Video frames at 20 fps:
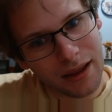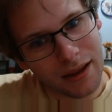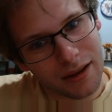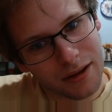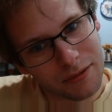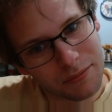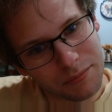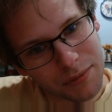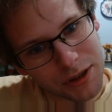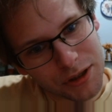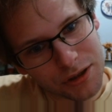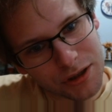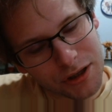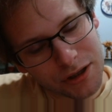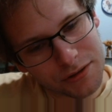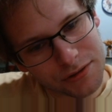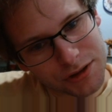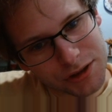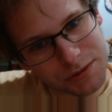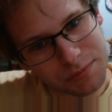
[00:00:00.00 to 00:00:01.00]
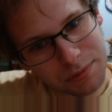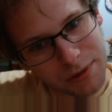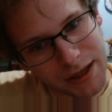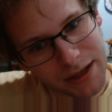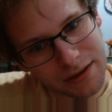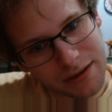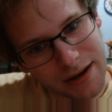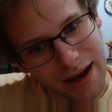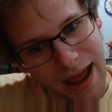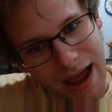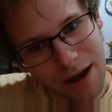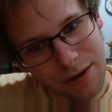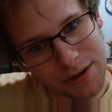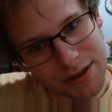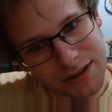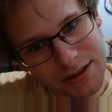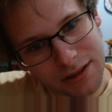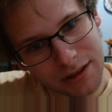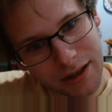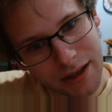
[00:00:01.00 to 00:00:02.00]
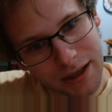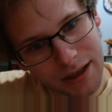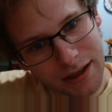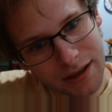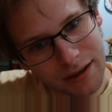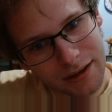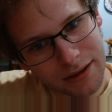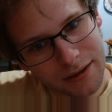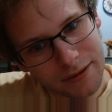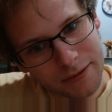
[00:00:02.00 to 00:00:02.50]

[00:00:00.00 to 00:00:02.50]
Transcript: But you could have just played... Now it's like...